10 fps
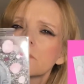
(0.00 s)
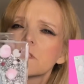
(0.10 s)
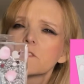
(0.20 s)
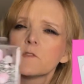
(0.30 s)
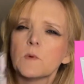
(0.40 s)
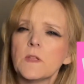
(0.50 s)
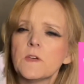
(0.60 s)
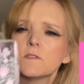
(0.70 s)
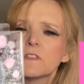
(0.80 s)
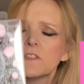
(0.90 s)
So it's one of
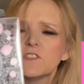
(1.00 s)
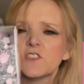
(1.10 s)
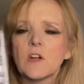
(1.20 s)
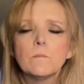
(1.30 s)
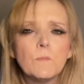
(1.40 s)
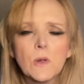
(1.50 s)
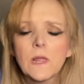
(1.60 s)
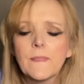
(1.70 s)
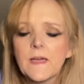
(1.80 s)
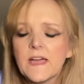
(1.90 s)
those that don't pull
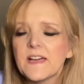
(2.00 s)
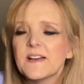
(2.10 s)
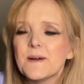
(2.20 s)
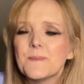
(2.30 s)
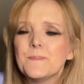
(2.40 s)
on the hair.